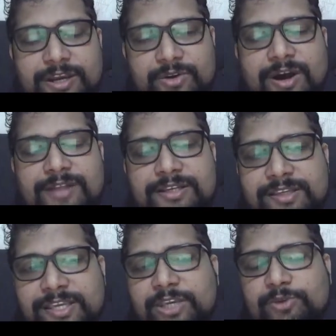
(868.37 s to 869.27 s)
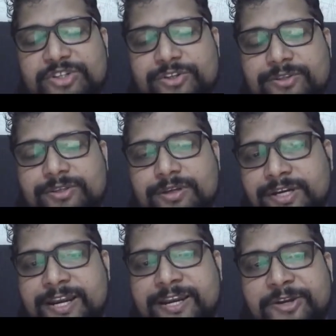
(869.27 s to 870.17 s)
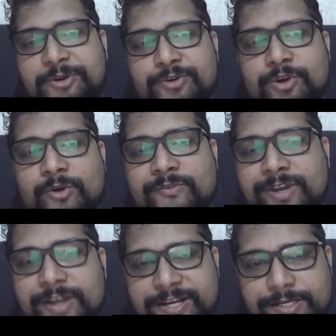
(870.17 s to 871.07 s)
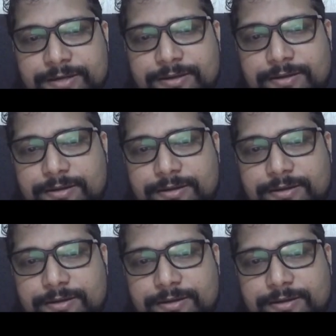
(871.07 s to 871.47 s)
to answer key questions related to the COVID 19.